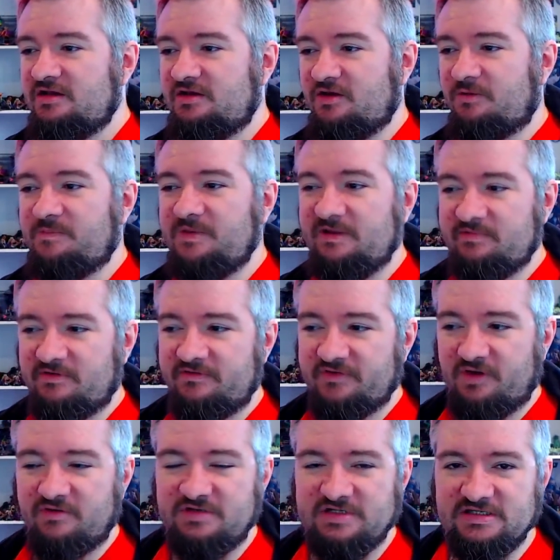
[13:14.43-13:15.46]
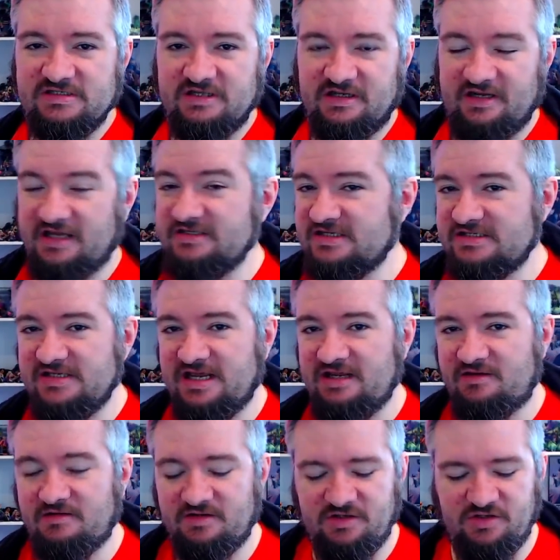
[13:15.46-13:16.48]
people have noticed. Like, as I
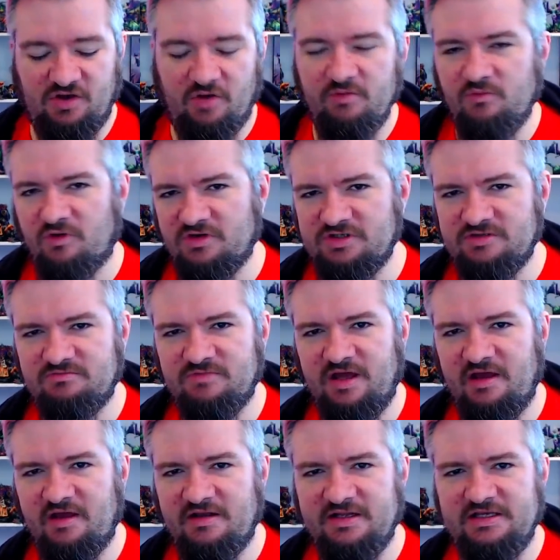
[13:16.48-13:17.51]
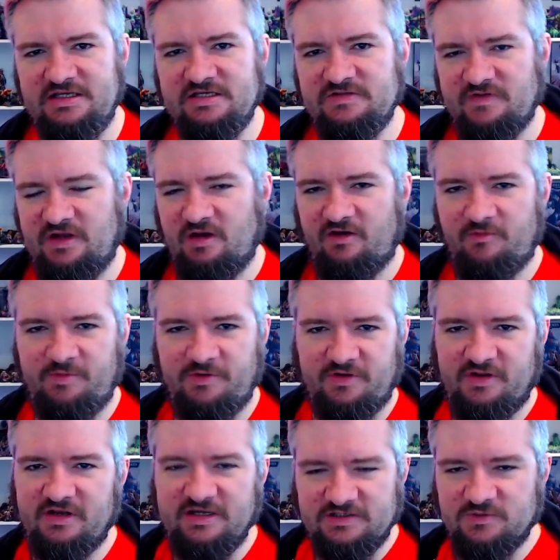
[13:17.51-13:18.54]
say, go and watch Leaky's video. I'll put
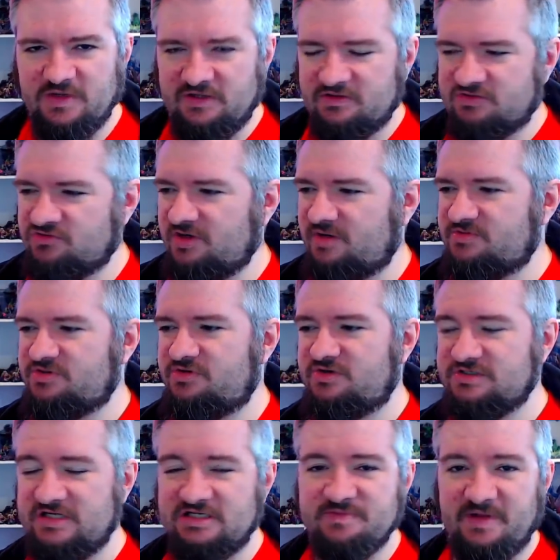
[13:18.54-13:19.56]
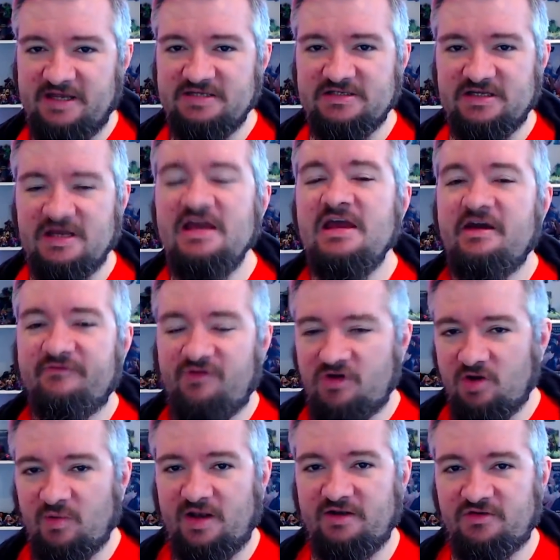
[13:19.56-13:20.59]
the link to it in the description because it explains it very
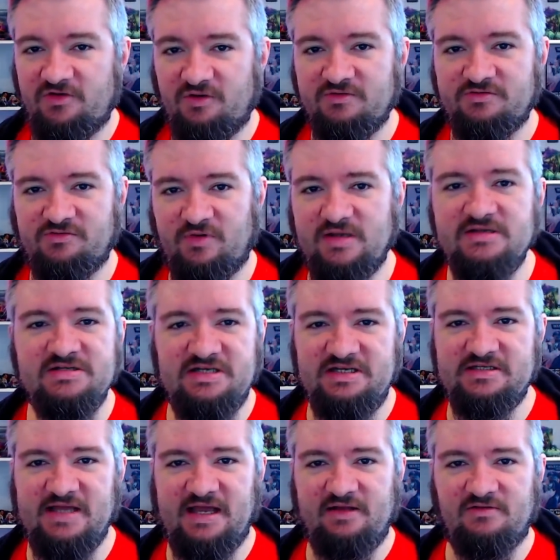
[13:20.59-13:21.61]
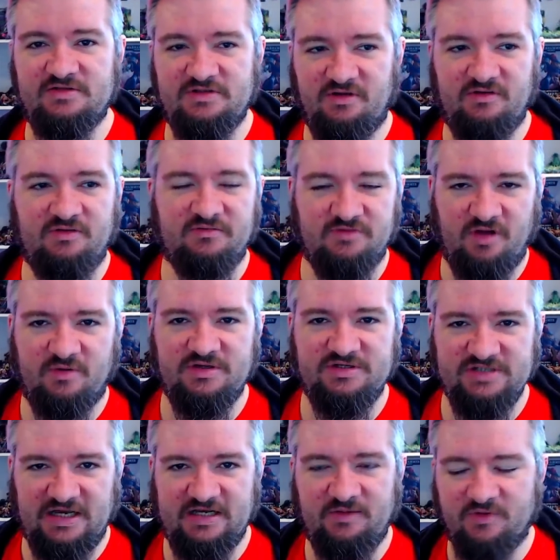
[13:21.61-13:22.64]
well and goes through it in detail, so you'll know
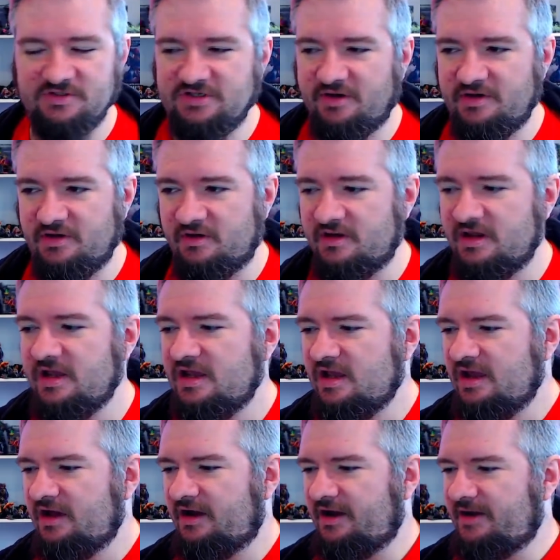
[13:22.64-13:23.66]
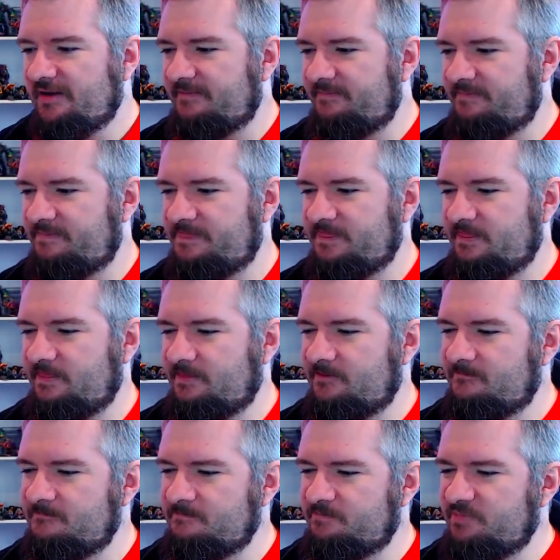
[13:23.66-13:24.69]
exactly what's going on.
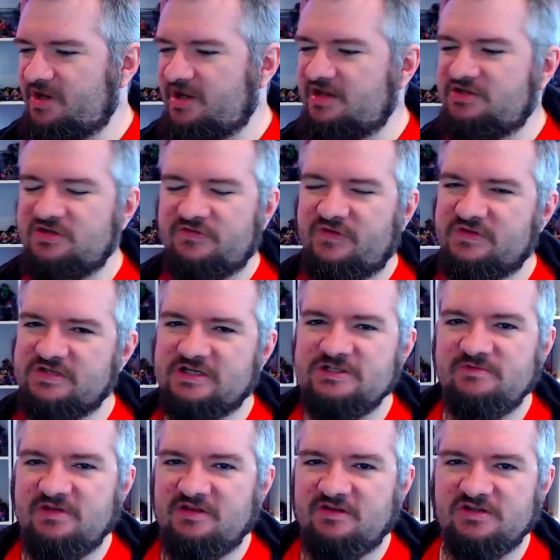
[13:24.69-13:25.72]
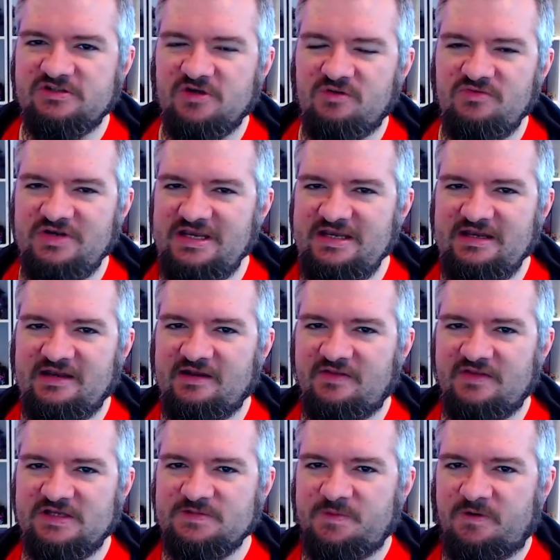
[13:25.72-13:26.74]
But it just feels like something that's so needed at
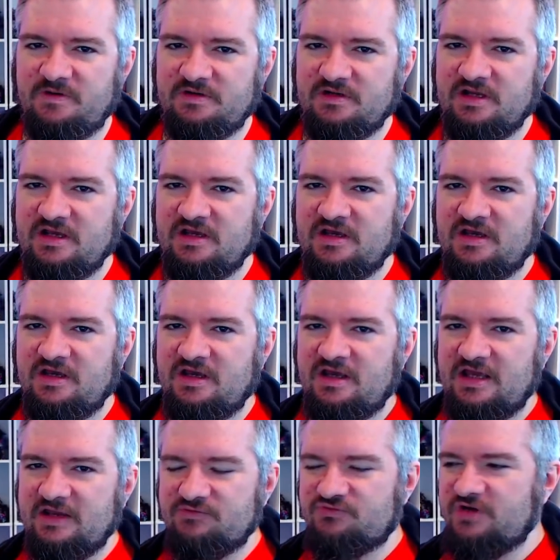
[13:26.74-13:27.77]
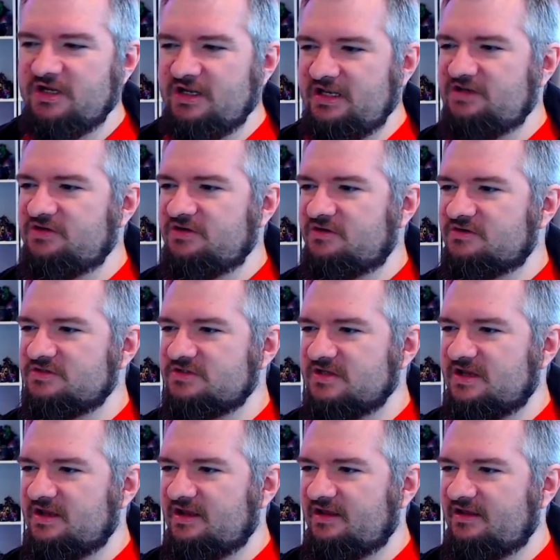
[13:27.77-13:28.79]
this point. It really does.
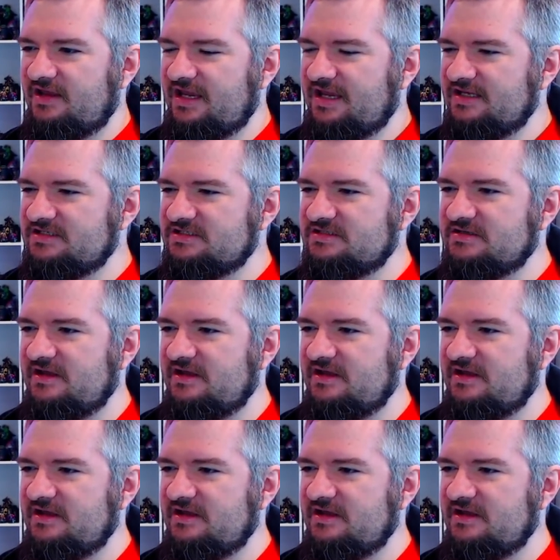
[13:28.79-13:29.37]
It's